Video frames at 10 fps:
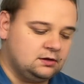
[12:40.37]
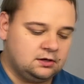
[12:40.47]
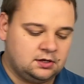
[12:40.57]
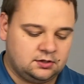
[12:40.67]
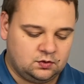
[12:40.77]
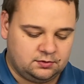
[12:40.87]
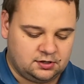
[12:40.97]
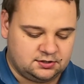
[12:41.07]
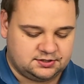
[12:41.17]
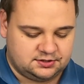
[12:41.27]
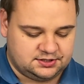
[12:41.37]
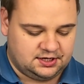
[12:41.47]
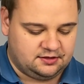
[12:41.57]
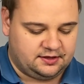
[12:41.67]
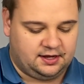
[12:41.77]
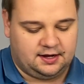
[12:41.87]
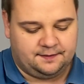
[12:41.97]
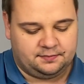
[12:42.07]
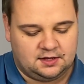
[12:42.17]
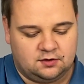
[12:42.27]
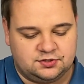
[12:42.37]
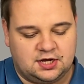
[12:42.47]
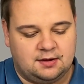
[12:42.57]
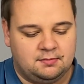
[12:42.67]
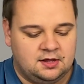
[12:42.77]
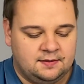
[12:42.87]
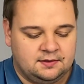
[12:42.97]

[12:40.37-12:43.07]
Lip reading: you will also see the outcome